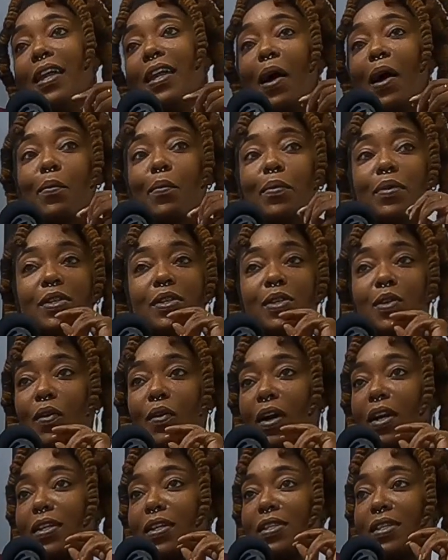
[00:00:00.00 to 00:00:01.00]
that was
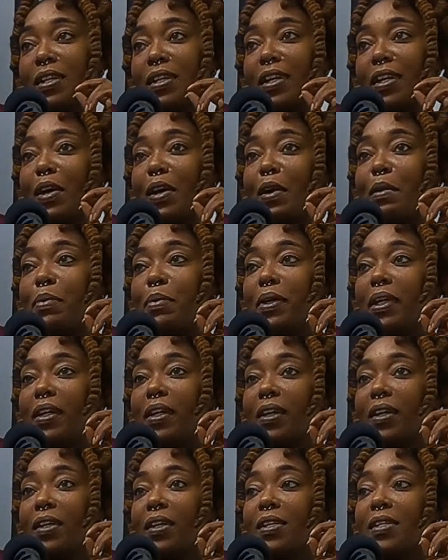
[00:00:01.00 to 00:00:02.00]
crazy
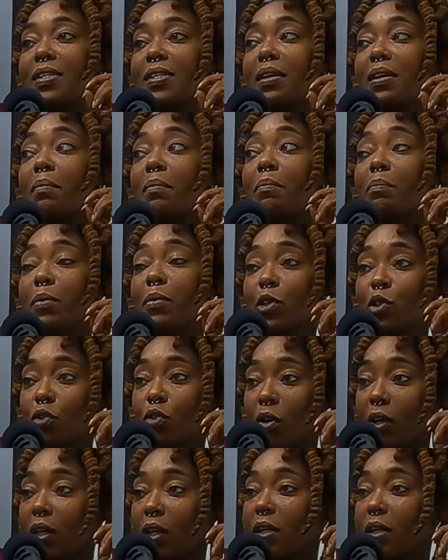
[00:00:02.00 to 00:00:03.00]
because
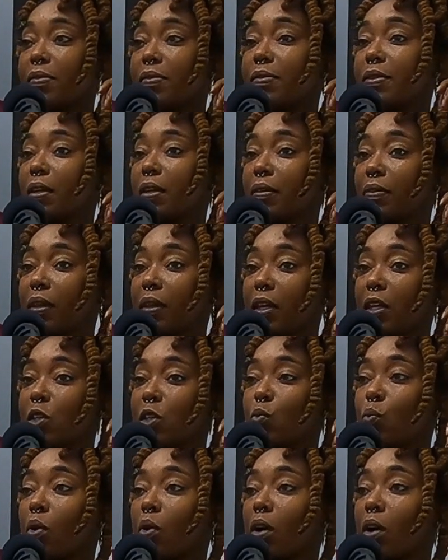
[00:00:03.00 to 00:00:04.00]
majority of things
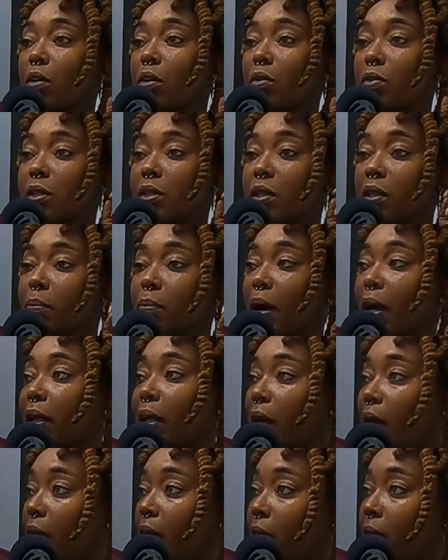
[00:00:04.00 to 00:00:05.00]
were still in my
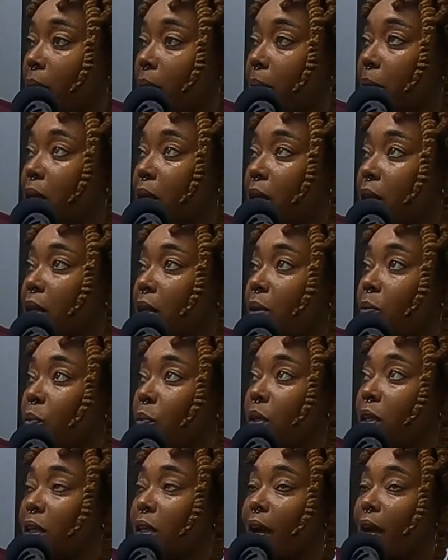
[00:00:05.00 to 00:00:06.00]
name, and and we
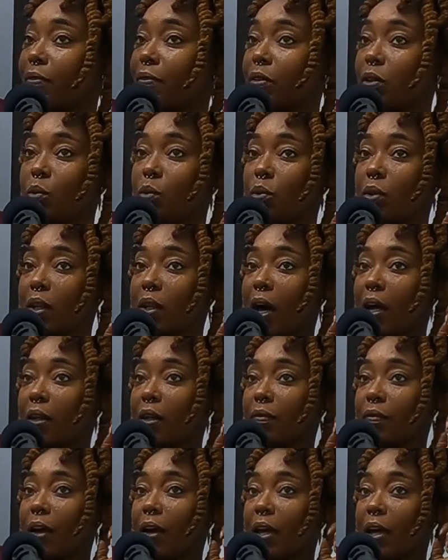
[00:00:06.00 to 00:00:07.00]
did have to do a lot
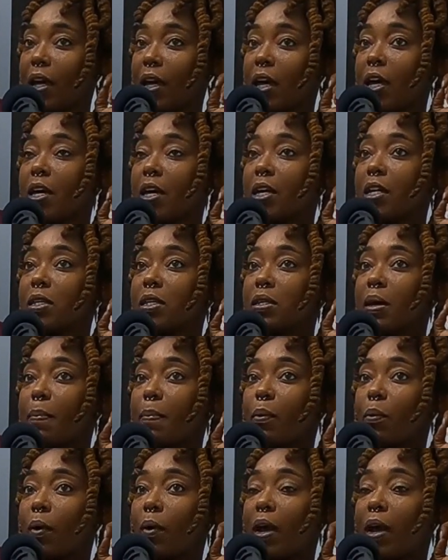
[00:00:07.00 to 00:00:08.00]
of like
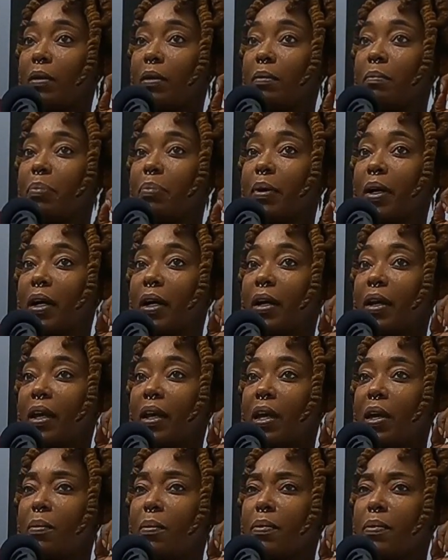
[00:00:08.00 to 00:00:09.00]
separating, but
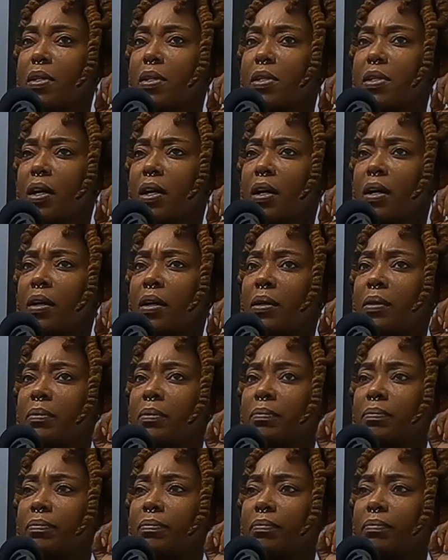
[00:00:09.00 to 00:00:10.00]
it was
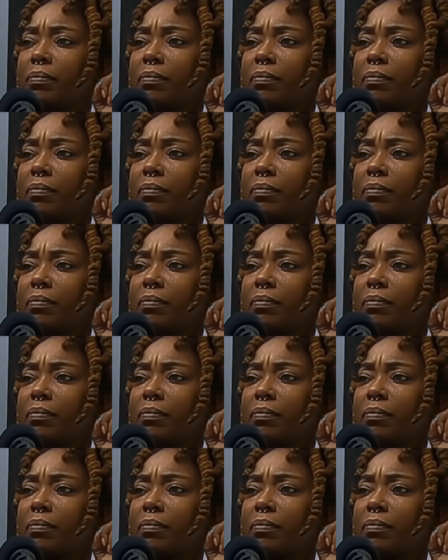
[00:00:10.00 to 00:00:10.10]
um